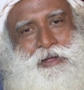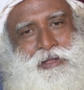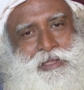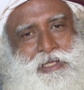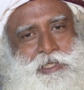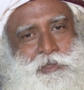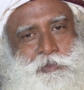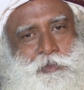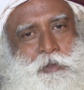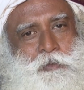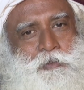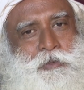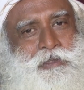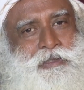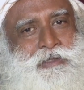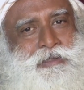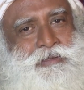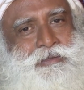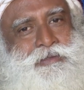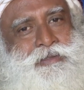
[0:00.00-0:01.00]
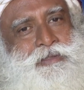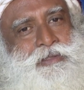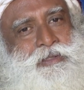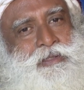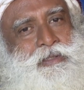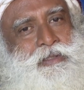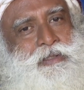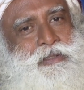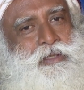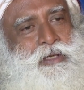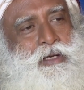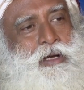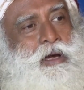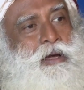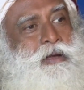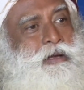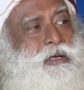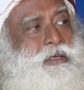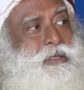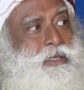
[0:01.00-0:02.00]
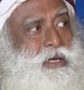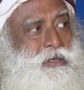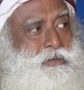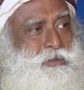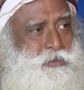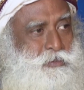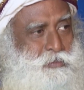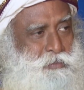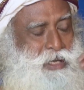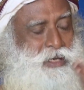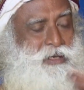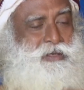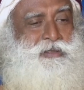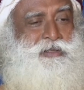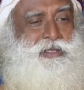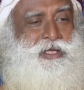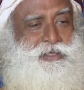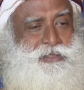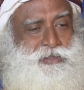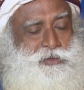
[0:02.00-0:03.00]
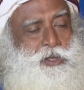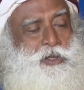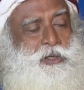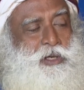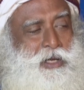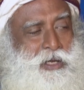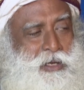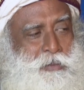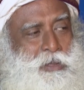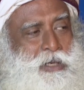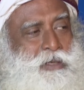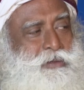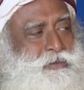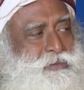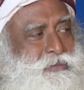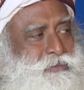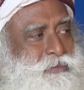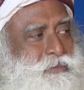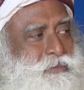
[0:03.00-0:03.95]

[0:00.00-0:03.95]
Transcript: all these people, 100,000 men they're talking about.